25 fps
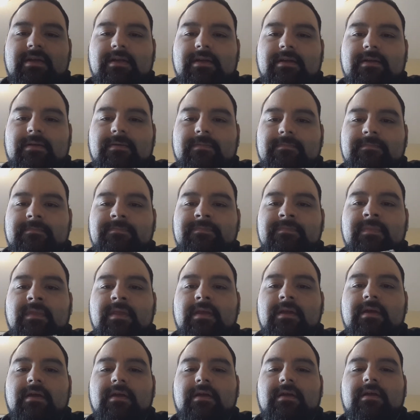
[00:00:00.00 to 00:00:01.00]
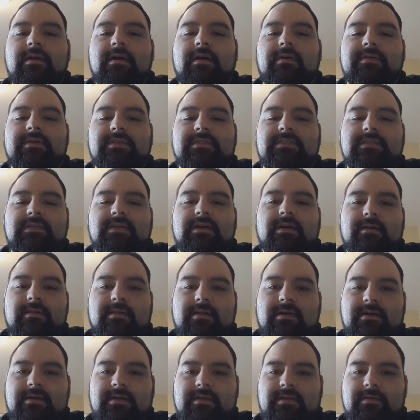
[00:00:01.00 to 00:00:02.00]
I want to see how
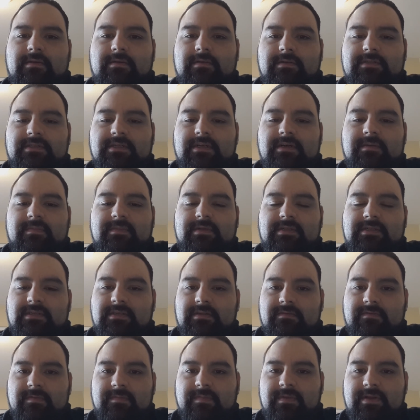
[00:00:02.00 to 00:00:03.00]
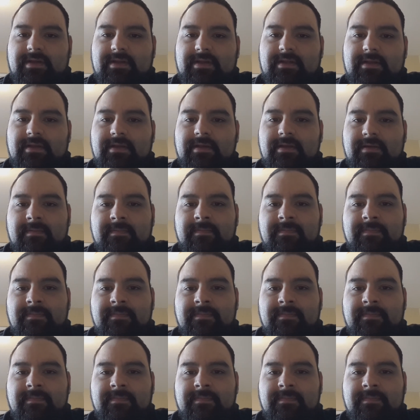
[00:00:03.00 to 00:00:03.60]
long it holds up, the silver plated